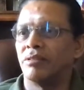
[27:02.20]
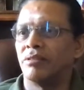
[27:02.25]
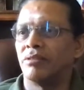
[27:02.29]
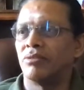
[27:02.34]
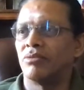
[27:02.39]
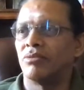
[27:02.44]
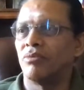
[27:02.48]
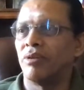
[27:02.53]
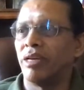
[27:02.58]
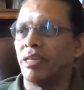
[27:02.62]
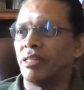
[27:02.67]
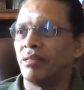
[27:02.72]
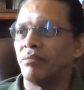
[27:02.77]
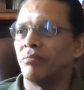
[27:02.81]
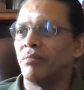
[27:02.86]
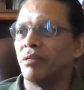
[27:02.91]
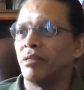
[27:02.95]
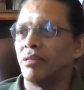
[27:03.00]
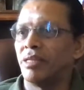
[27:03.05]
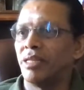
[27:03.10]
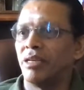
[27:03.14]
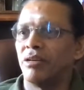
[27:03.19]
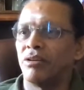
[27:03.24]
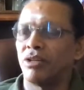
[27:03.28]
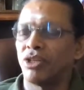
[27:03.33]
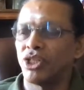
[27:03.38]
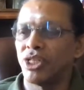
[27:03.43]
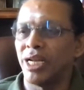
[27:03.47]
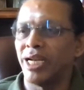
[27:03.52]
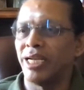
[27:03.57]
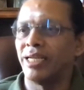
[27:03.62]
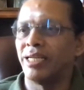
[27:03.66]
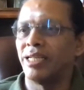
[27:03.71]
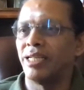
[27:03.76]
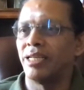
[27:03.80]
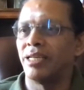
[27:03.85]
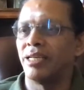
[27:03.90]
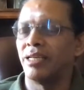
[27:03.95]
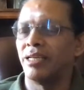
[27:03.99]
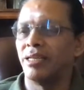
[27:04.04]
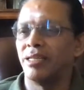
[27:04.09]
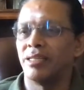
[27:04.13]
Vedam learning or
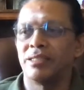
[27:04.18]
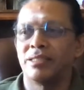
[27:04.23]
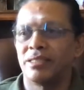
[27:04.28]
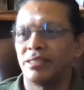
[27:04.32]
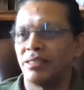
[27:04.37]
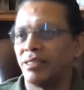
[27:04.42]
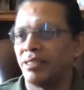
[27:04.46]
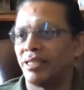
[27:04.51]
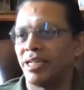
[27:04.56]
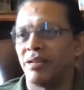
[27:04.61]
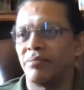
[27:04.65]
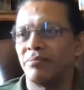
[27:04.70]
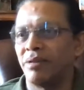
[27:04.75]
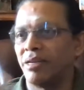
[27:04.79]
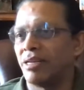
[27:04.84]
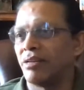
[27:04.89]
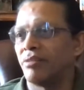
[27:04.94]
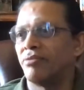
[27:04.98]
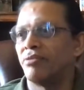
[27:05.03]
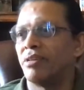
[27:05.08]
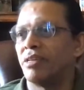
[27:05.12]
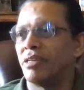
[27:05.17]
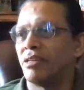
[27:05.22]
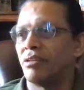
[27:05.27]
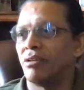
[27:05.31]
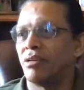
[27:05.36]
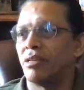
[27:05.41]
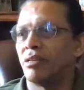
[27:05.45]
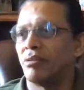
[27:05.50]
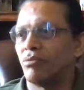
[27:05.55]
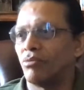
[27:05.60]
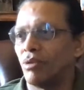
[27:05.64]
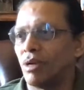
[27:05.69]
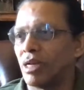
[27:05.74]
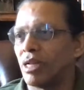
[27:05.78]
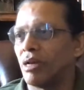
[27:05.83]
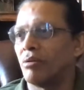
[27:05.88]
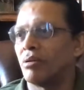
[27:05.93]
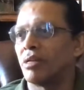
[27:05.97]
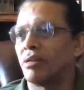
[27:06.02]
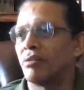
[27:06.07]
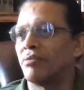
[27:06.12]
chanting is a 10-minute affair or a 1
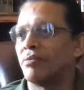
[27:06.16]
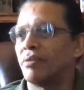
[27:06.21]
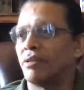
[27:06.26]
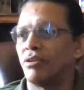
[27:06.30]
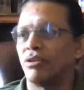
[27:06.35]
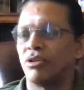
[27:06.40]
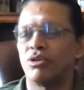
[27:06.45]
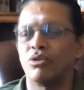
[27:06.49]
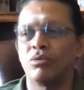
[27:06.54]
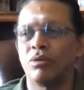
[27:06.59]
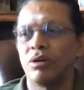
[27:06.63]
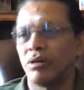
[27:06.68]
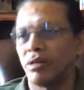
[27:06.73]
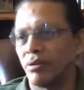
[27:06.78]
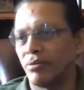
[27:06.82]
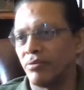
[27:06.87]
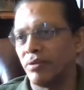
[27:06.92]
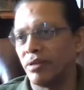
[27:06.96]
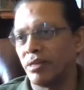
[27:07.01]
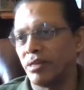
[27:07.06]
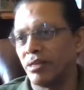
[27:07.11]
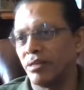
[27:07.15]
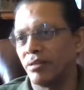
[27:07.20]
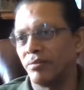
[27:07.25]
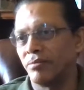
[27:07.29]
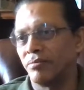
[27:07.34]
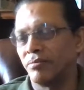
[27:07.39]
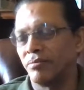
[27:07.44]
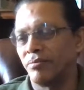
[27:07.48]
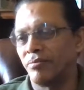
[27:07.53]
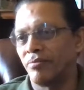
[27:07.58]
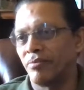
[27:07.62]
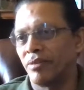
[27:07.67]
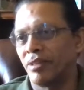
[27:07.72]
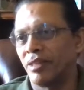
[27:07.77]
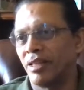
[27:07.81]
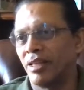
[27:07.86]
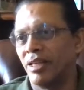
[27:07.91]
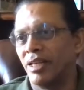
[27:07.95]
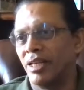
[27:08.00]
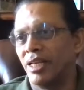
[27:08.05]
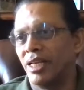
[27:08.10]
hour affair or 2 hour affair.
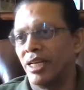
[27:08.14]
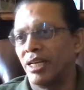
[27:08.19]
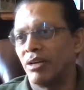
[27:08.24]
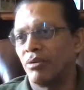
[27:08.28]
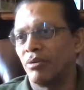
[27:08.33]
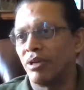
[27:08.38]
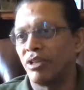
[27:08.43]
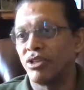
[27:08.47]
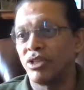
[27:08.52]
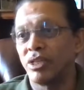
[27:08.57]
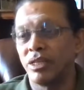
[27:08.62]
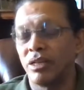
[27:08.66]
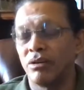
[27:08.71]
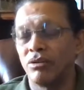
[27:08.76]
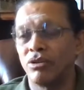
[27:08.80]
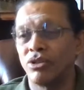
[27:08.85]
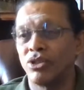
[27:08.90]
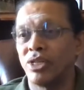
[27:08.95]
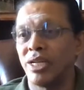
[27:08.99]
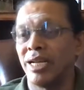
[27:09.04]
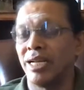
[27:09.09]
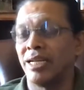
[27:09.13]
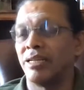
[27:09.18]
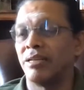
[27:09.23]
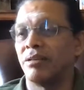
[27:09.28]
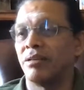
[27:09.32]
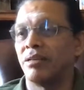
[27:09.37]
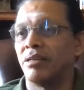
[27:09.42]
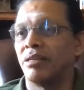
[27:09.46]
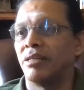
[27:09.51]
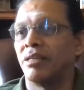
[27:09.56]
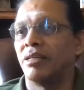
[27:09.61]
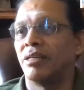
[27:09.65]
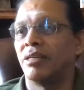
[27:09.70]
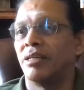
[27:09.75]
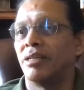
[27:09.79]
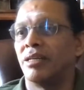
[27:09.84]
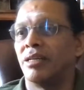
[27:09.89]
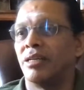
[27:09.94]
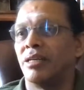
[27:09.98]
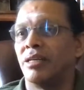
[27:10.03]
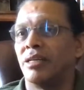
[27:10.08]
When you sit down to chant,
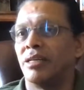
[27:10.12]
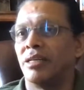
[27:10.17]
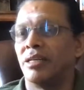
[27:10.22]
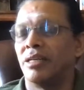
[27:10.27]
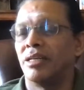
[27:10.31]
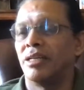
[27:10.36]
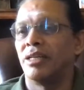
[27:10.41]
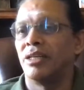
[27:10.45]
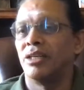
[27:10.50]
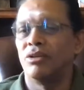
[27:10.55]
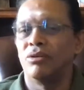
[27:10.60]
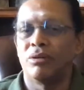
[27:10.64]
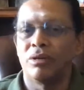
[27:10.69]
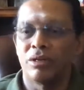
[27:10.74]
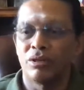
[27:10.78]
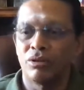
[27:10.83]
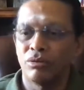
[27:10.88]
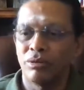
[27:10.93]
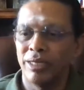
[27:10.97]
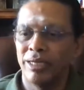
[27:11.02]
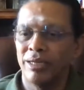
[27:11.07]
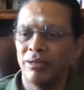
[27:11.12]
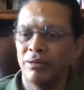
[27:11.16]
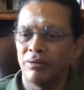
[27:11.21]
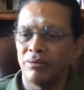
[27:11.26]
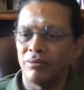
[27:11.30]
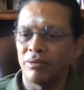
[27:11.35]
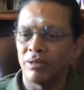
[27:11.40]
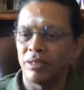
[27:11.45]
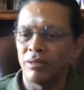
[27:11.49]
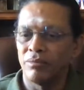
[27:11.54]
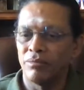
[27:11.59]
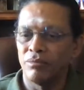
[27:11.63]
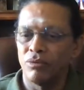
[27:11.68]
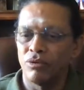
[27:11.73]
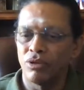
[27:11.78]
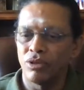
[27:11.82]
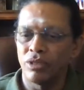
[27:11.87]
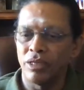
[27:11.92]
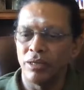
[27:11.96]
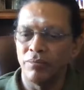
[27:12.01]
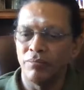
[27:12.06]
you are doing one of the
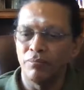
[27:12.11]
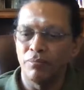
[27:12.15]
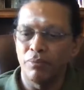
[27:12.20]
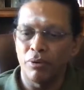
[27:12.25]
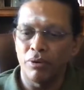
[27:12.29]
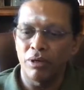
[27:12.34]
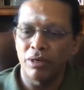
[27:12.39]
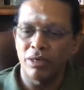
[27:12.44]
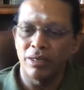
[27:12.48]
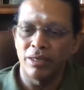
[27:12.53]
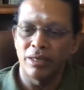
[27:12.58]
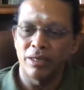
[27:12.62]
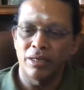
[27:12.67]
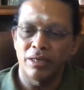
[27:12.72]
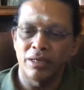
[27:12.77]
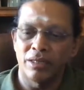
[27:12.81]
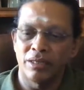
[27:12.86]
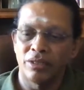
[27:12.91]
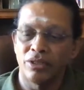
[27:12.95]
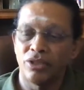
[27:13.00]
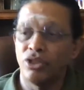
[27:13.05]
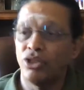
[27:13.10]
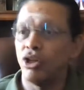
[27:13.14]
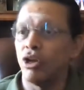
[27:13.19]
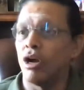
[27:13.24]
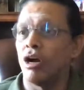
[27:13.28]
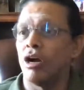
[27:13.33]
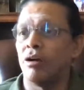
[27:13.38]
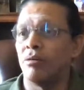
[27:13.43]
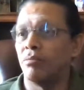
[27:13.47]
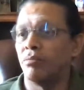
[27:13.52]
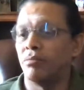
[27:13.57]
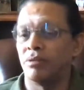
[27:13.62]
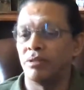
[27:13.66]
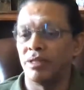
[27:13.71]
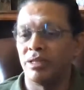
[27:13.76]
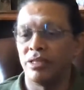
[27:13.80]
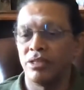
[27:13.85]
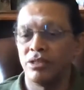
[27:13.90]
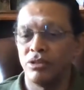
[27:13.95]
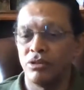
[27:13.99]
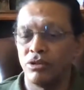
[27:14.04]
most important job, that
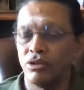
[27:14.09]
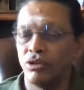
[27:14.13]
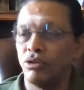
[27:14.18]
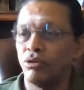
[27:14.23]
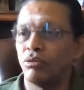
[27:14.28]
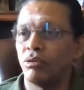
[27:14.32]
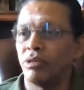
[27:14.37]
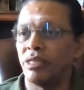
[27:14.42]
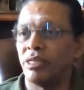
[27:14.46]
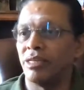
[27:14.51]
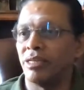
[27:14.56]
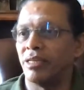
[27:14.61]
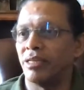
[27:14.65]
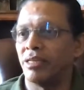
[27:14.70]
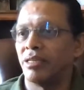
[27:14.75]
is your duty.